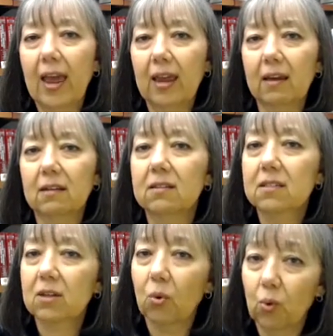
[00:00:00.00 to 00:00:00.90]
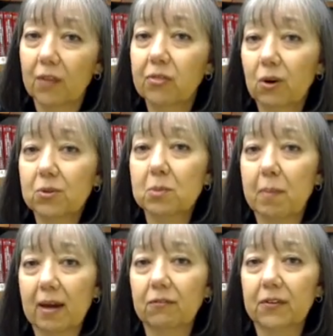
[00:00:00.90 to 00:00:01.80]
and what those
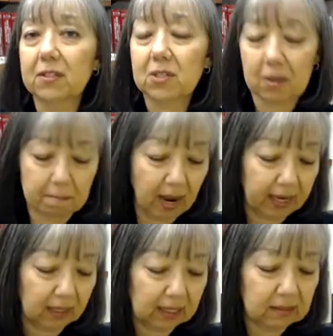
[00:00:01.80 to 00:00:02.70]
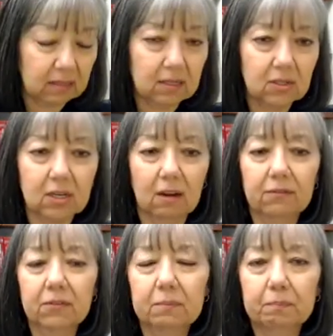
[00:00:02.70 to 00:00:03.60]
benefits might consist of.